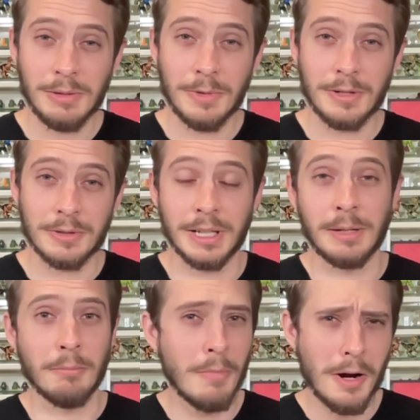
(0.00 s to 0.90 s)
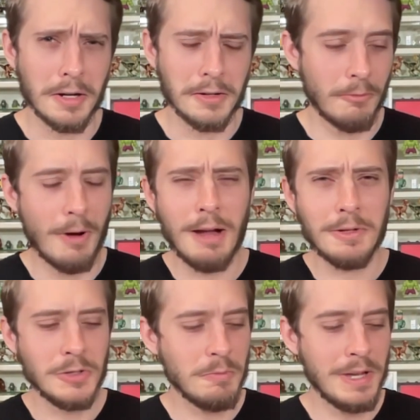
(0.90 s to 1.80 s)
wondering, Mark, why
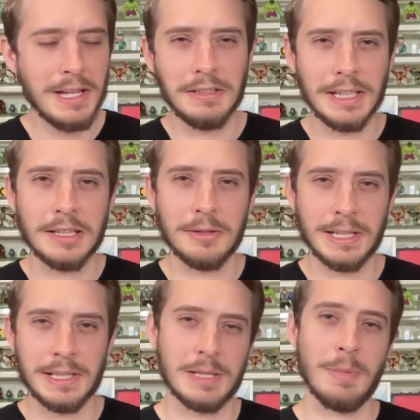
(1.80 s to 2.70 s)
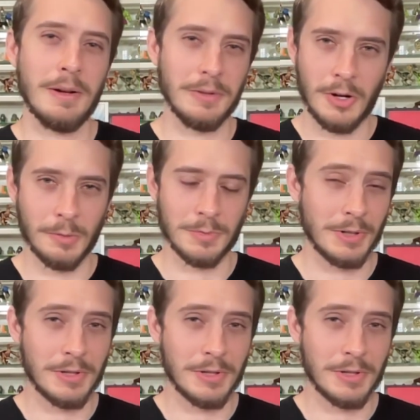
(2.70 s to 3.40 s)
would you make Lego kits about gnomes?